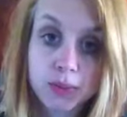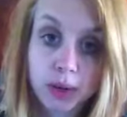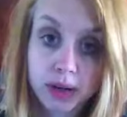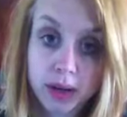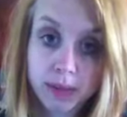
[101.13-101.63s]

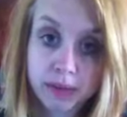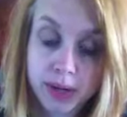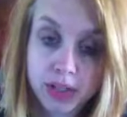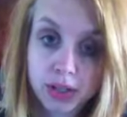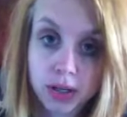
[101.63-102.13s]
1 cup of
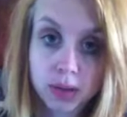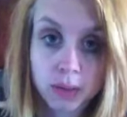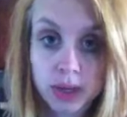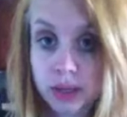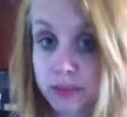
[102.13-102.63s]
white sugar and
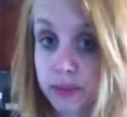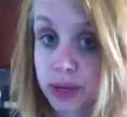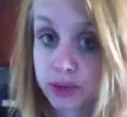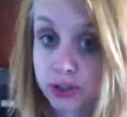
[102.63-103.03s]
1 cup of brown